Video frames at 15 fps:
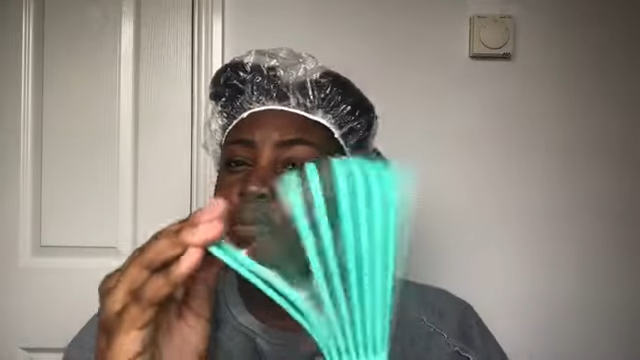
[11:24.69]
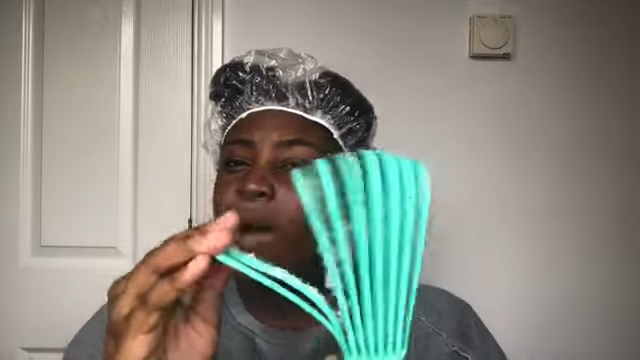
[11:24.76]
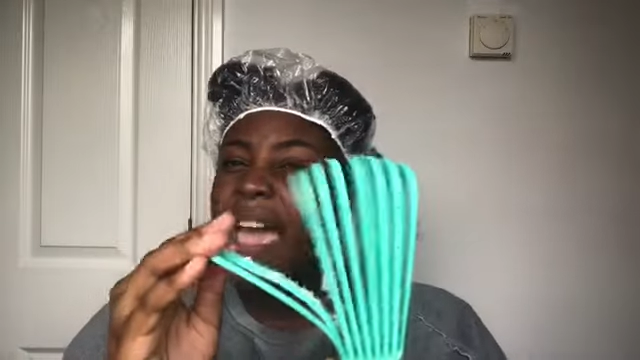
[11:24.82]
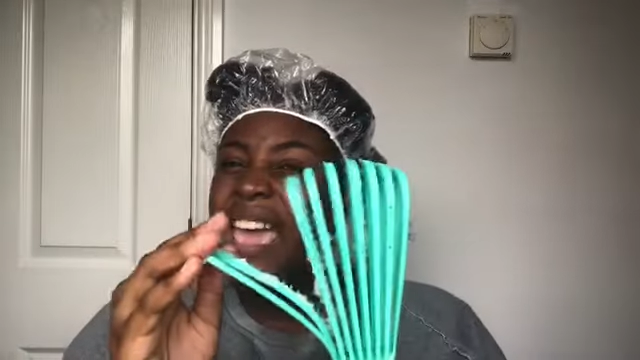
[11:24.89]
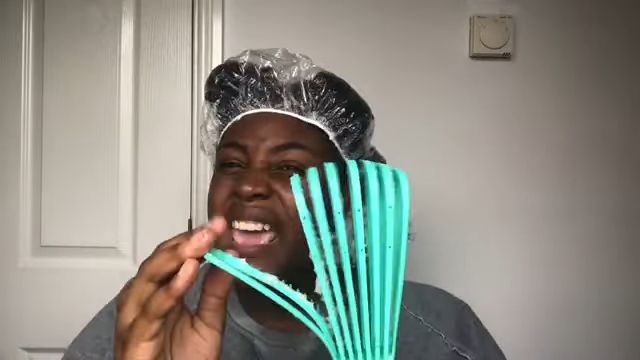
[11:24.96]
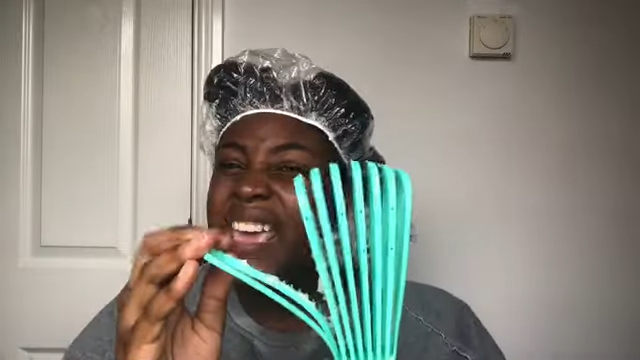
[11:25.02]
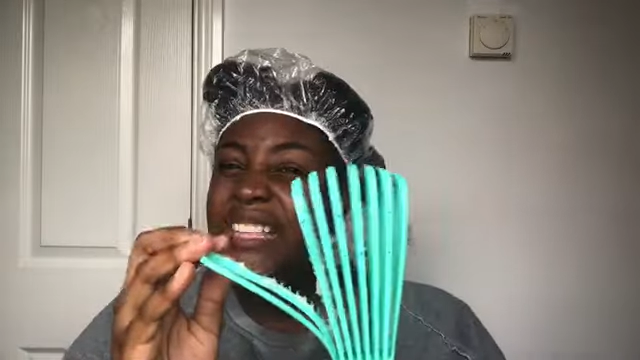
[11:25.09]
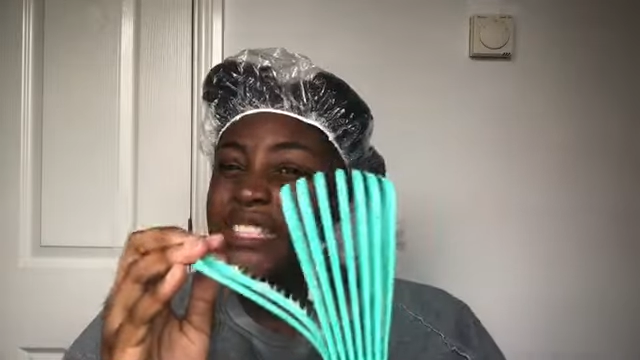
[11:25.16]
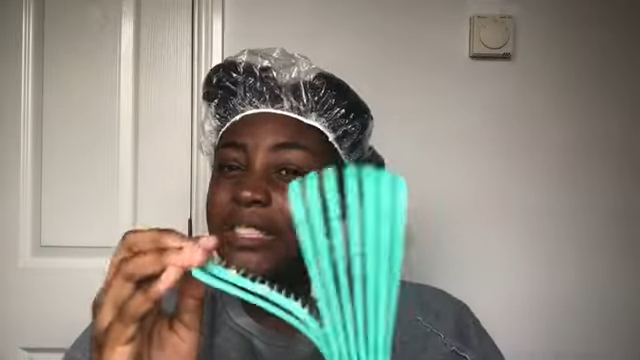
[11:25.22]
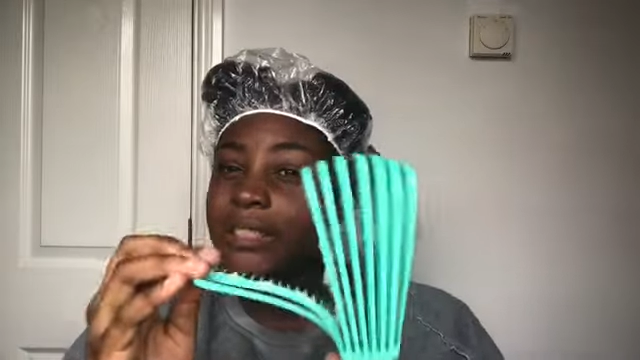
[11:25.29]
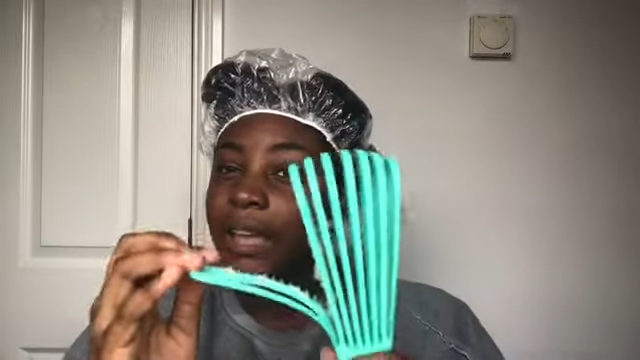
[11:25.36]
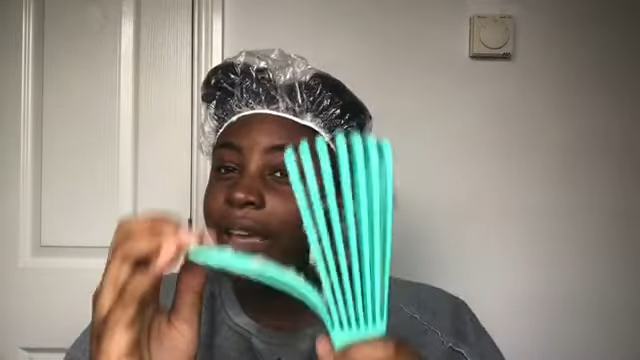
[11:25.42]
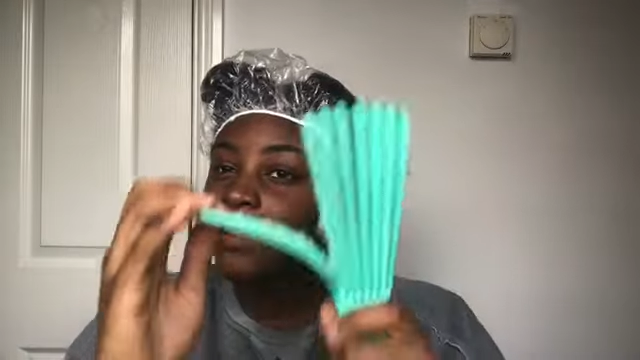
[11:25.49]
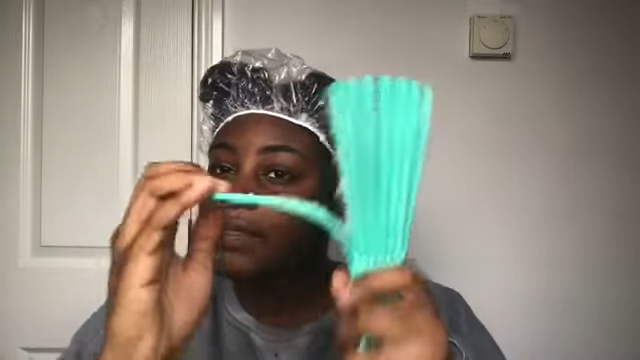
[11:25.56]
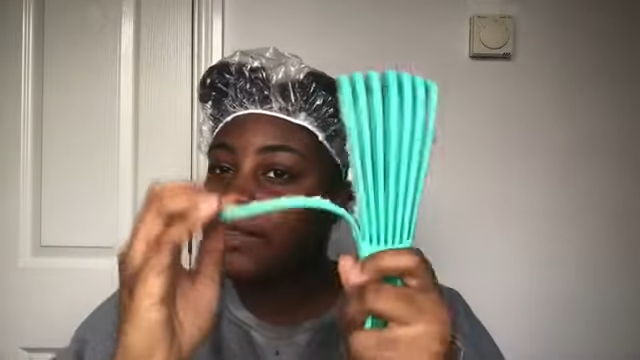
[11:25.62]
way,
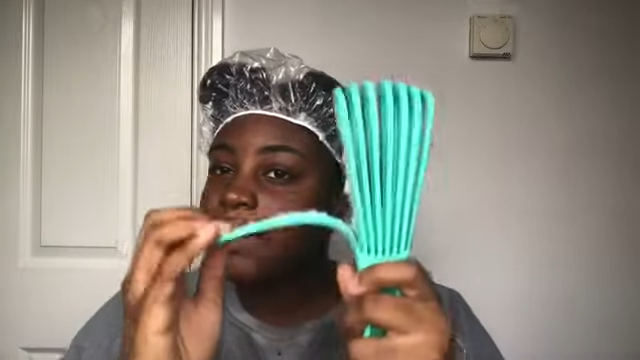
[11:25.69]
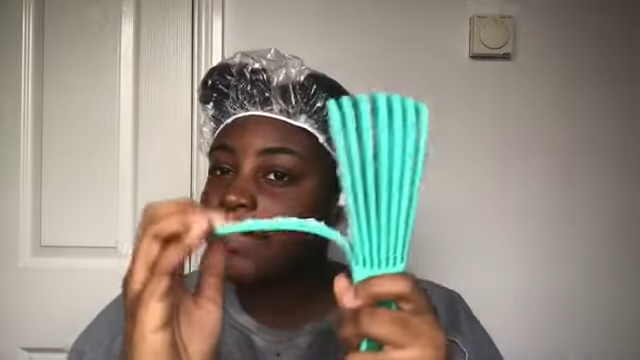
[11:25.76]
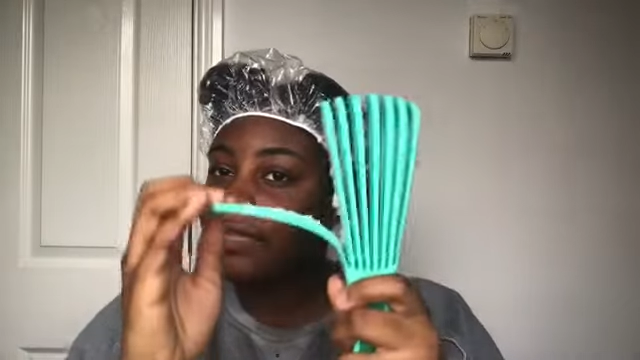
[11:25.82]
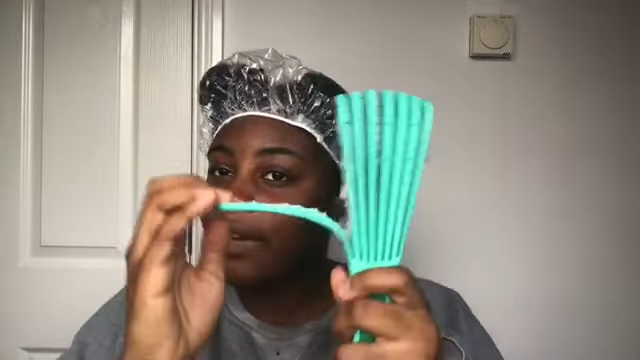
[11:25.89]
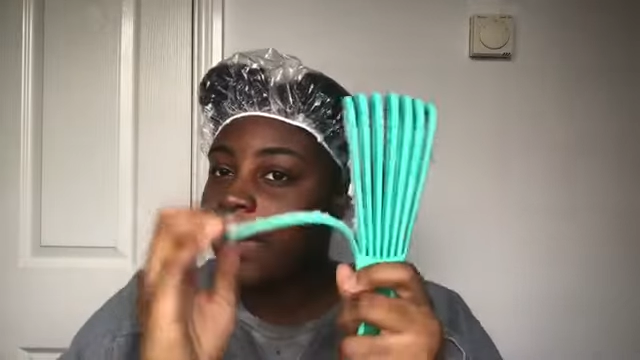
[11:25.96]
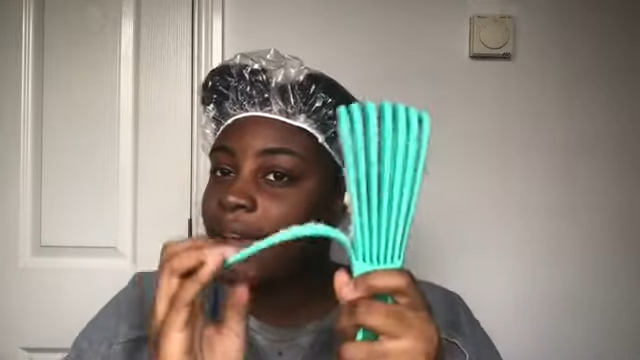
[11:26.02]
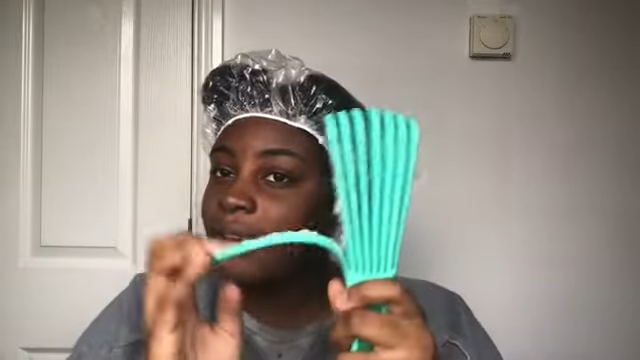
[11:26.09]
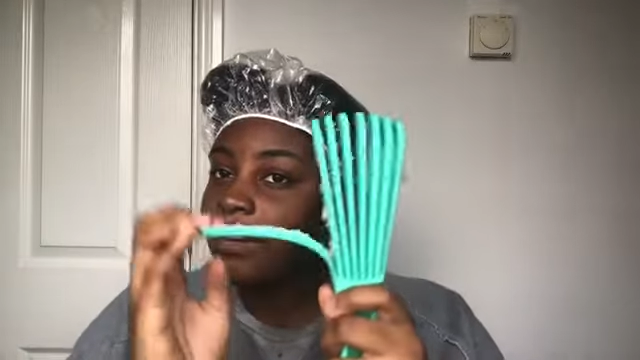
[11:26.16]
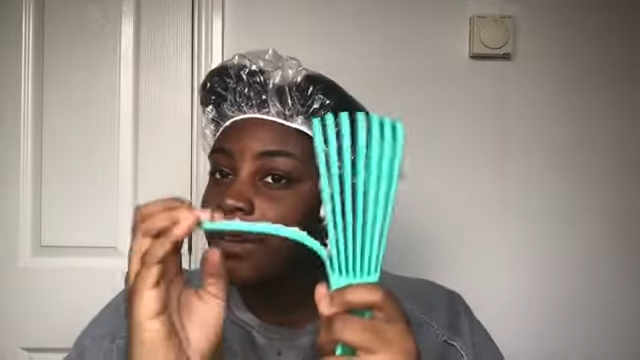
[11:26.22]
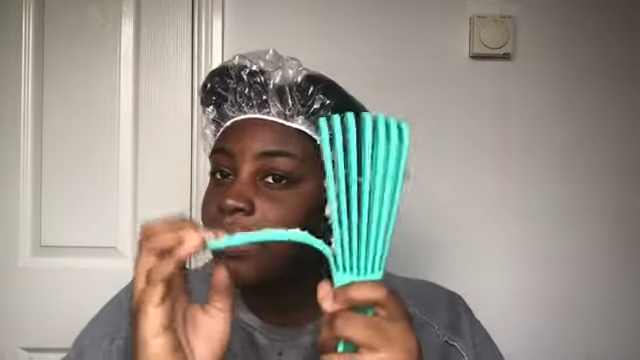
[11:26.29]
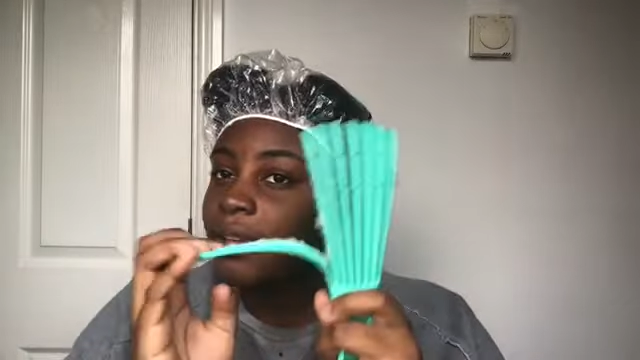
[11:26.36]
like, look at that.